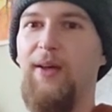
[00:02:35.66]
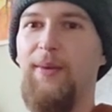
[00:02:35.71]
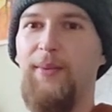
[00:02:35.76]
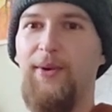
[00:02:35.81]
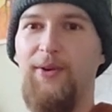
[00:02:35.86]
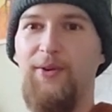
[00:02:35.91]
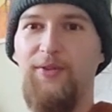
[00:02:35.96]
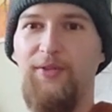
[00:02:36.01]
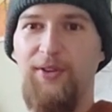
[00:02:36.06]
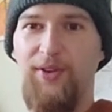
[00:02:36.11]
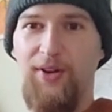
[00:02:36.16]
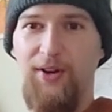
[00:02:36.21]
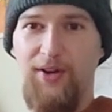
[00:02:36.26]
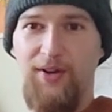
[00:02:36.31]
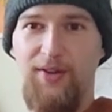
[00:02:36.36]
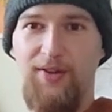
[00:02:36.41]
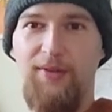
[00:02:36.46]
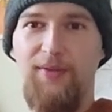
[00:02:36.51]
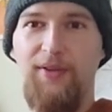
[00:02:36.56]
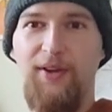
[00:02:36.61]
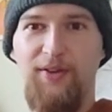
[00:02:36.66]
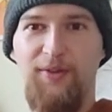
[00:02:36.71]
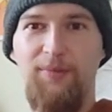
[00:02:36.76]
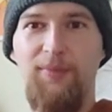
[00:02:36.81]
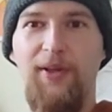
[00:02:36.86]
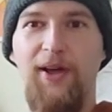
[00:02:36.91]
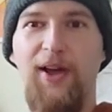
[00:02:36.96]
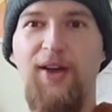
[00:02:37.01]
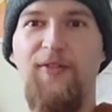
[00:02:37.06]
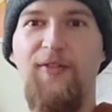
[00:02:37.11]
But it was a young, nice
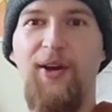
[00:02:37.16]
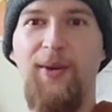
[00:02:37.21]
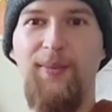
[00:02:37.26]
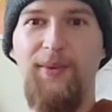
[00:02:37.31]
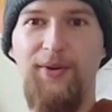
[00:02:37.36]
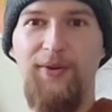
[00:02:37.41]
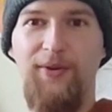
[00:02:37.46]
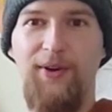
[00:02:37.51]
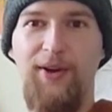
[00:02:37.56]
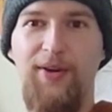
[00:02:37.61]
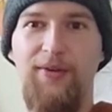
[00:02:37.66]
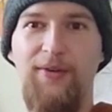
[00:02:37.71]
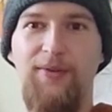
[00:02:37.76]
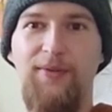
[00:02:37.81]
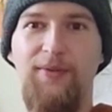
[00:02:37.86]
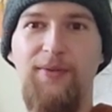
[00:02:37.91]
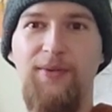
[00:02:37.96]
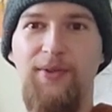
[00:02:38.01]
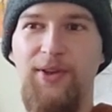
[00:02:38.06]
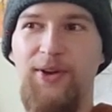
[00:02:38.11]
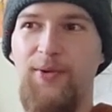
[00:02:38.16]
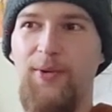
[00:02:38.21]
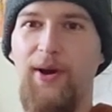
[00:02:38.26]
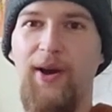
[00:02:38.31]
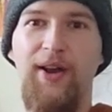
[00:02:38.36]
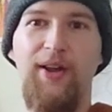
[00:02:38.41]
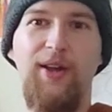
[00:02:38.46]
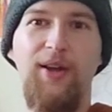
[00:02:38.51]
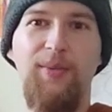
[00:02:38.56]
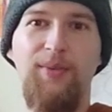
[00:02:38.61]
black family, right? Really
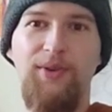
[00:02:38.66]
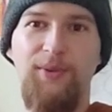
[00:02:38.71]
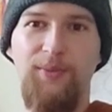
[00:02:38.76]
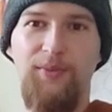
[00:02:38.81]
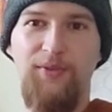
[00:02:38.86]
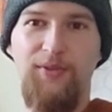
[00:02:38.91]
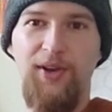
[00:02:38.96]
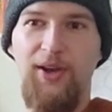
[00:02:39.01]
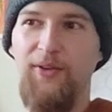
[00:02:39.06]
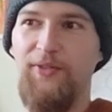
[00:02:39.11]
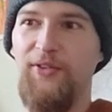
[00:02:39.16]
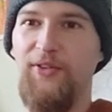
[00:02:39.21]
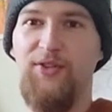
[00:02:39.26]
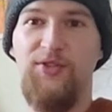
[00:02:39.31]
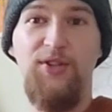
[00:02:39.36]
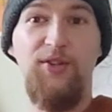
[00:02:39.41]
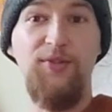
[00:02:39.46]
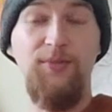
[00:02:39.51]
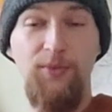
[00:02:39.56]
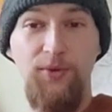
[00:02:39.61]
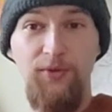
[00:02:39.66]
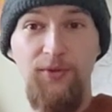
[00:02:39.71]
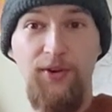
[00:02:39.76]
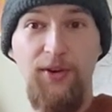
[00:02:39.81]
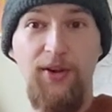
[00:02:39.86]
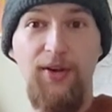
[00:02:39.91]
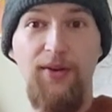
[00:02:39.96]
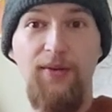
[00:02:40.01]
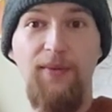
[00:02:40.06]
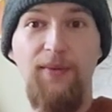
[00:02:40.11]
quiet, kept to themselves. They just moved
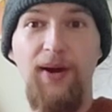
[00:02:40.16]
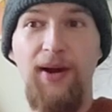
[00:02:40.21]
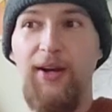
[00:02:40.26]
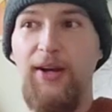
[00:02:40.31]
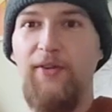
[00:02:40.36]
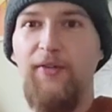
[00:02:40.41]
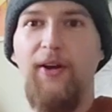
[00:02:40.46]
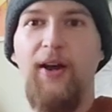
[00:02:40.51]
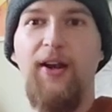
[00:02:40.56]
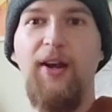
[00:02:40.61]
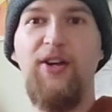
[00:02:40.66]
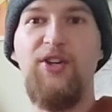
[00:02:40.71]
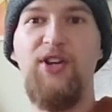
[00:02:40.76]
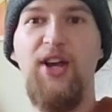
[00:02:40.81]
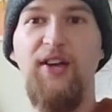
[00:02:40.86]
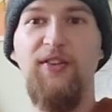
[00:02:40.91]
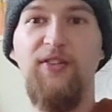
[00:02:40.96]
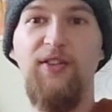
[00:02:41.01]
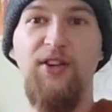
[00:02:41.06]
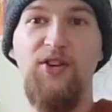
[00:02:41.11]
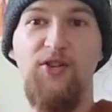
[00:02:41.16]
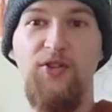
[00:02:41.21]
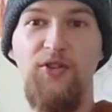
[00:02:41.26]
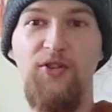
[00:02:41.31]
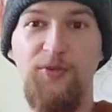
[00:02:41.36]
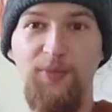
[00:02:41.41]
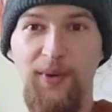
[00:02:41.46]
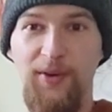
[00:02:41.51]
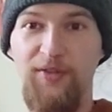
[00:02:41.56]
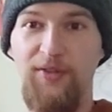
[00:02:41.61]
in. I never had a chance to
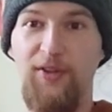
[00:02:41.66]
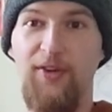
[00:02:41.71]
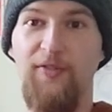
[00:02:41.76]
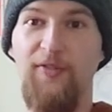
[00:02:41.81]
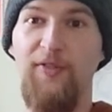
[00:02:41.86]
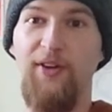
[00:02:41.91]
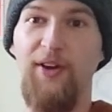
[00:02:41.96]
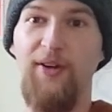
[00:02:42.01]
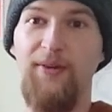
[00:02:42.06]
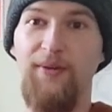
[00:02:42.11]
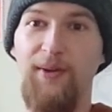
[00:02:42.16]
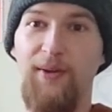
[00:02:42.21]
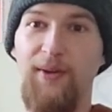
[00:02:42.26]
introduce myself yet,